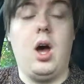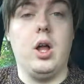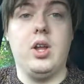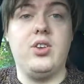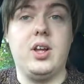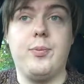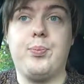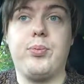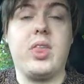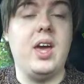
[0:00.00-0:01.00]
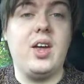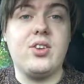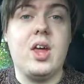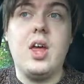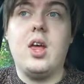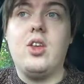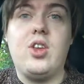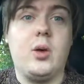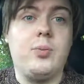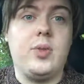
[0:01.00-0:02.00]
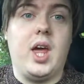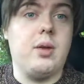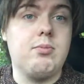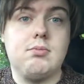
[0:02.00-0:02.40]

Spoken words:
Honestly. Yes. So, yeah.